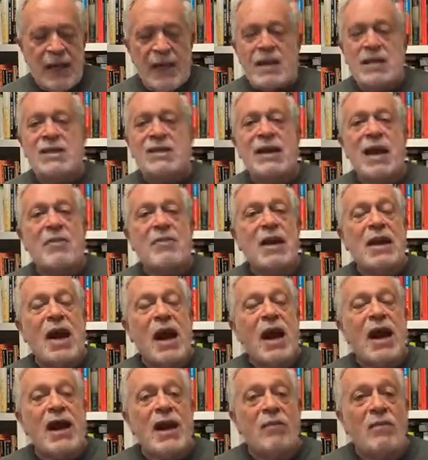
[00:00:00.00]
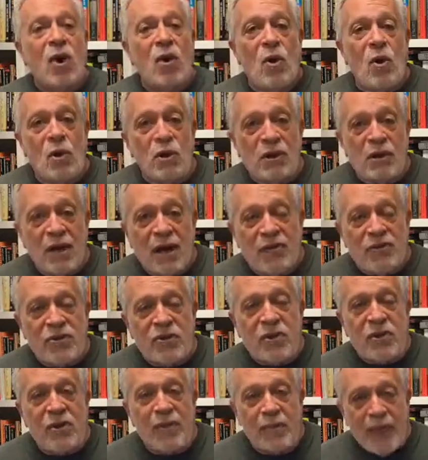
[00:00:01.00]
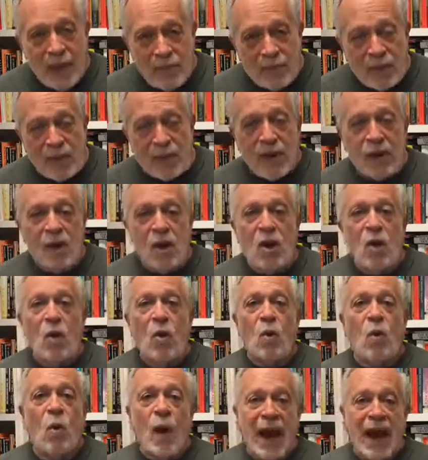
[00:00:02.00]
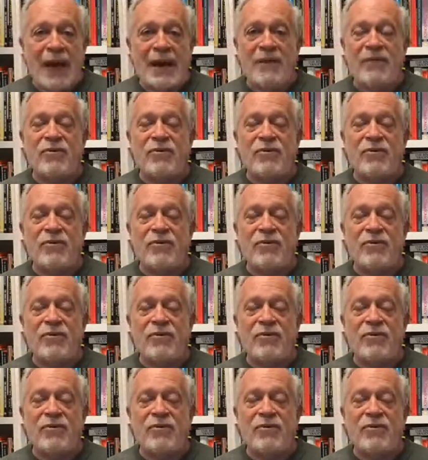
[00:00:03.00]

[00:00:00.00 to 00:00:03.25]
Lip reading: Sammy, I am old enough to remember when,